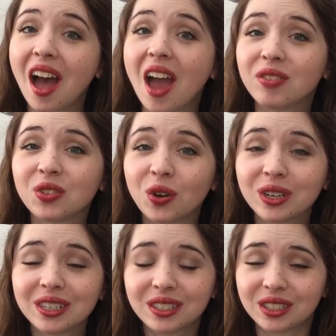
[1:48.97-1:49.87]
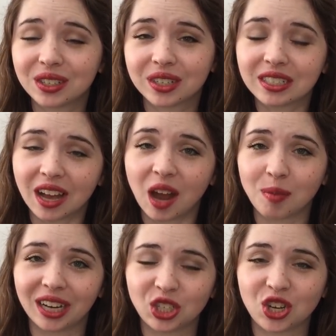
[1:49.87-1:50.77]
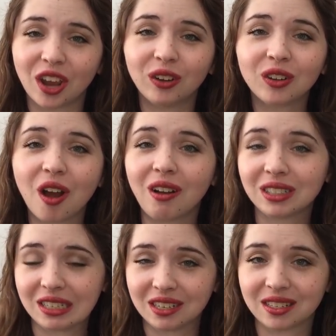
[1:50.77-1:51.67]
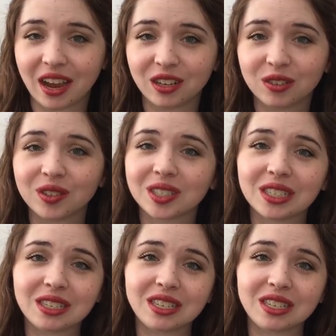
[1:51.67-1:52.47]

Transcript: I've started a series on my channel called Designer vs.